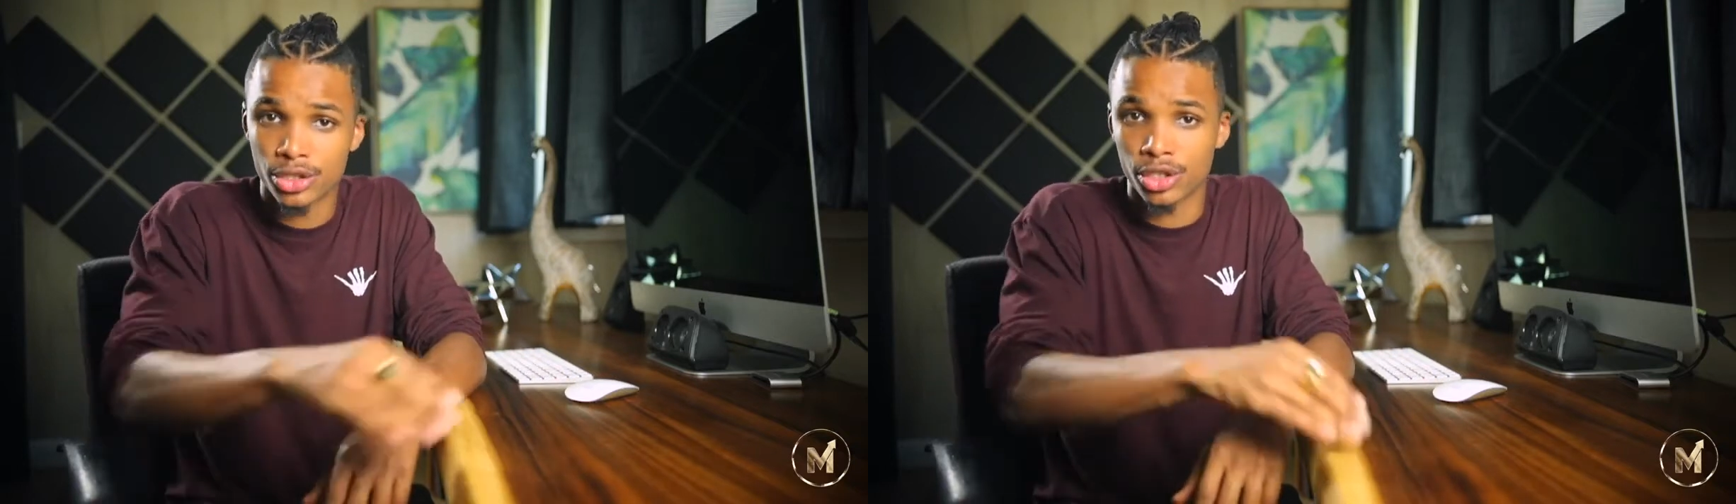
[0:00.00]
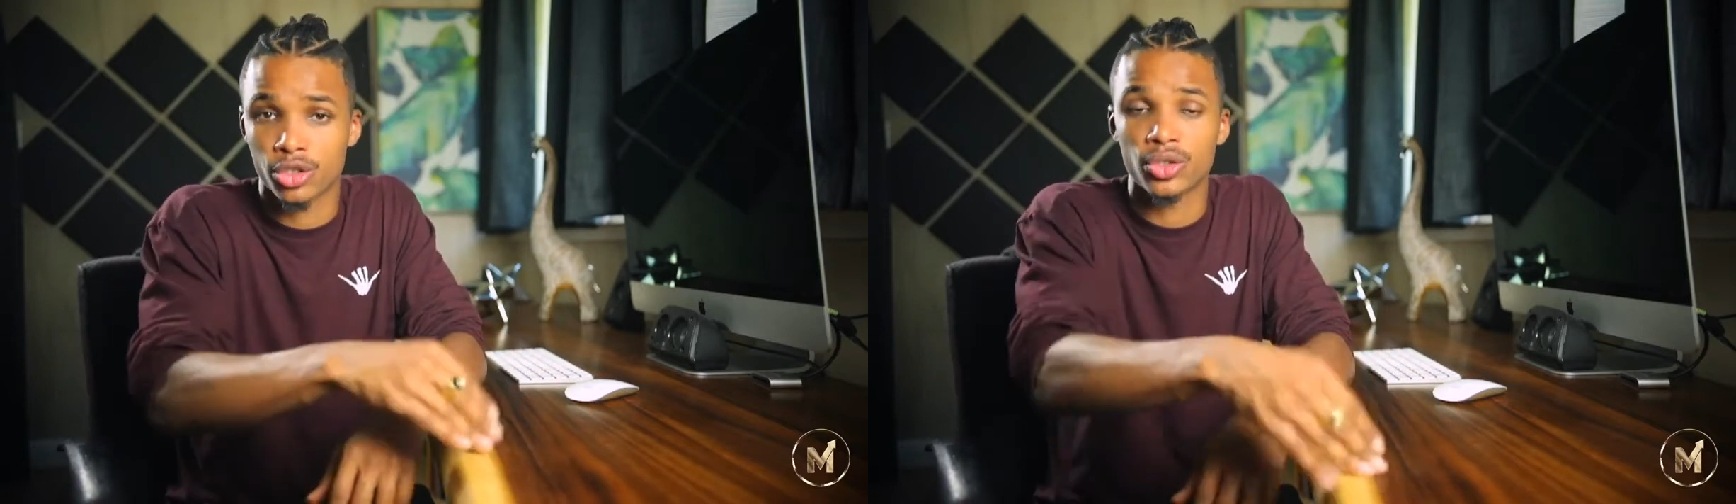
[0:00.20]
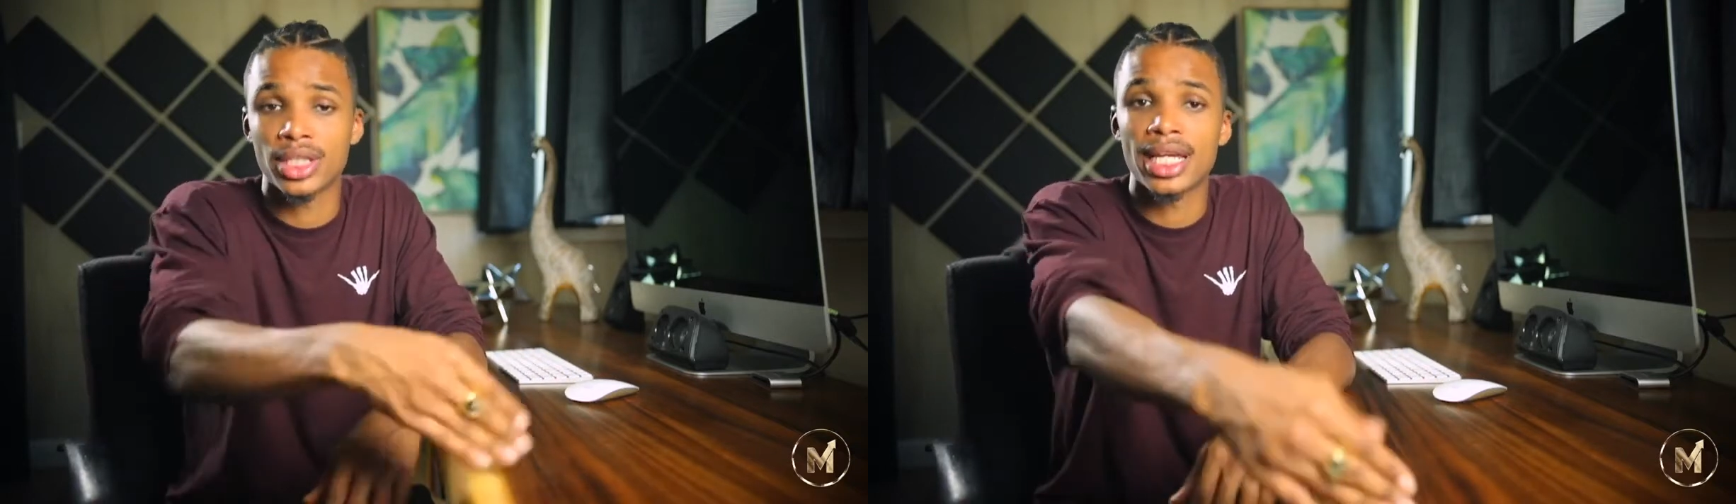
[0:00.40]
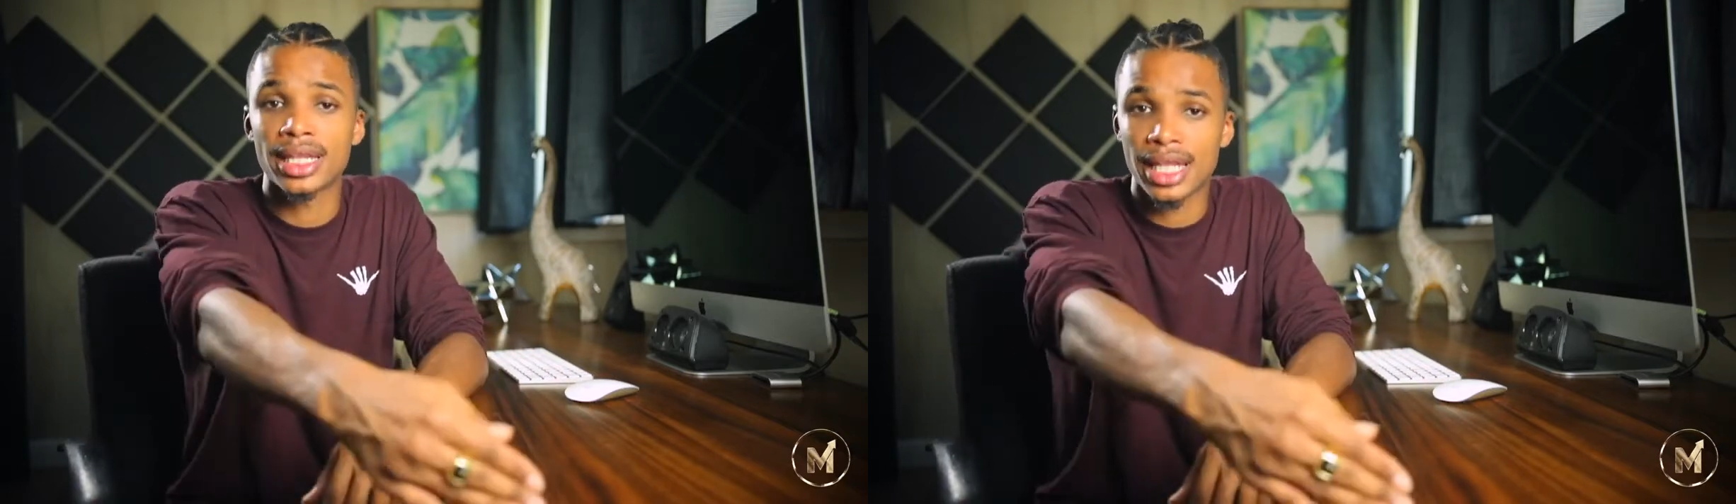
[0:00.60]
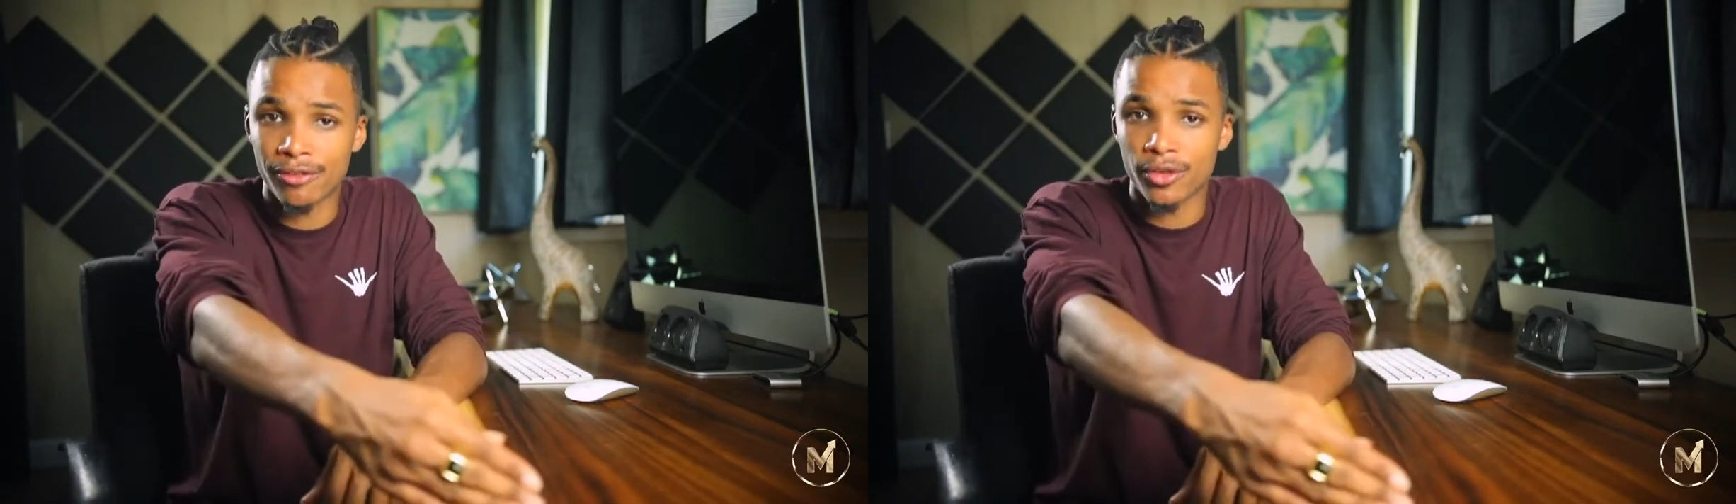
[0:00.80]
to
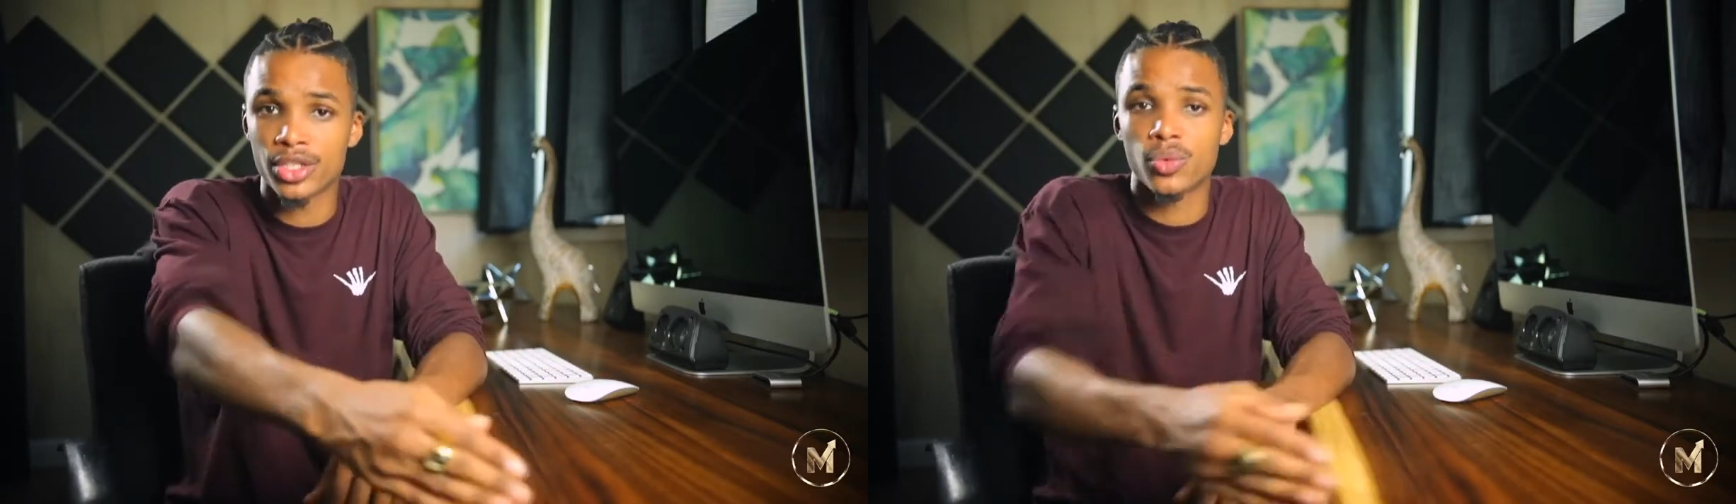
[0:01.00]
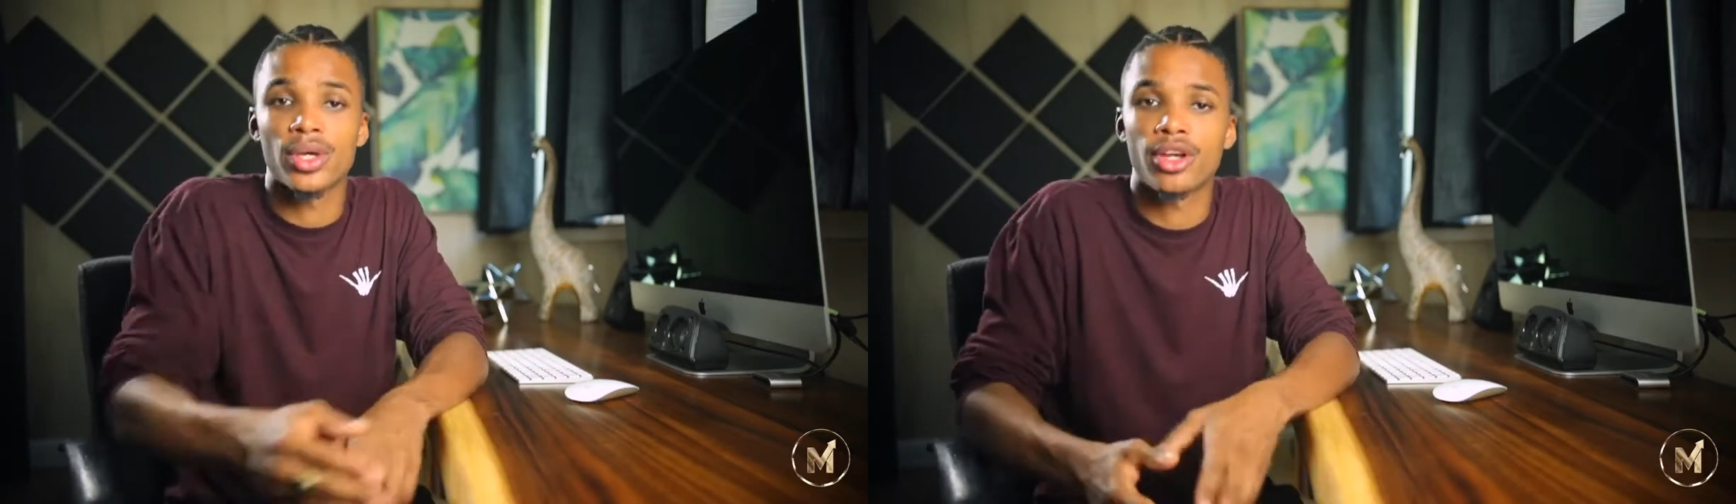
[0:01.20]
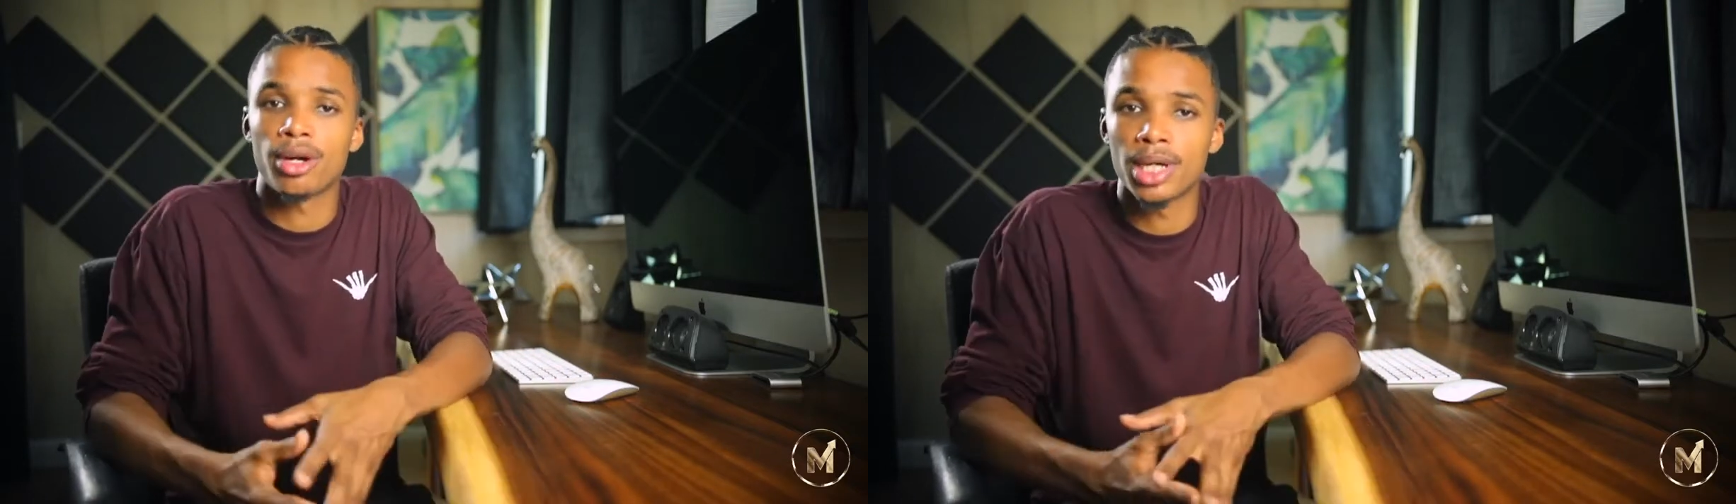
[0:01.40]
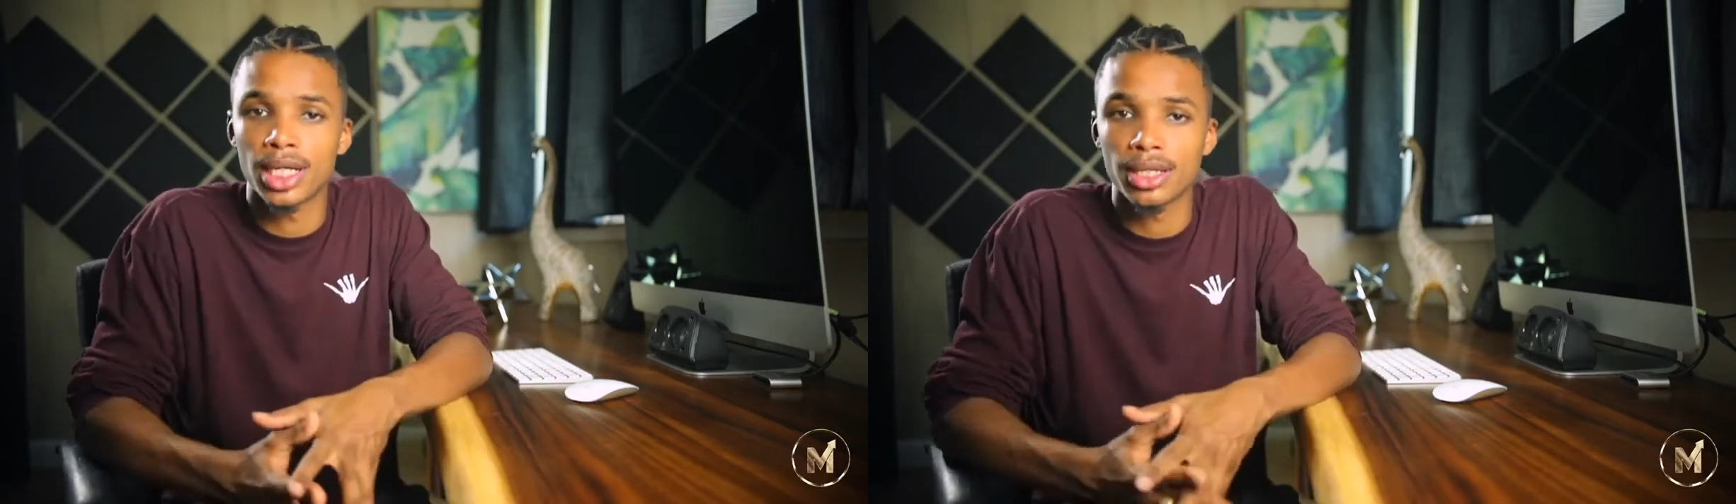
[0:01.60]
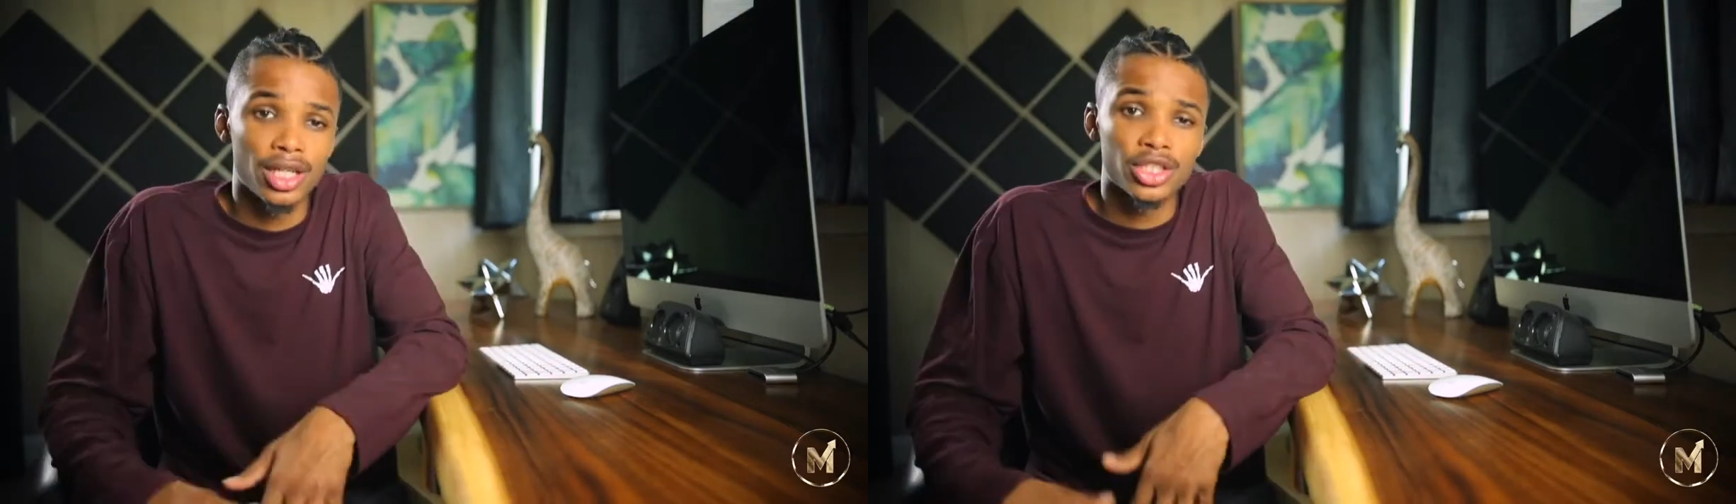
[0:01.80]
create leverage with our money.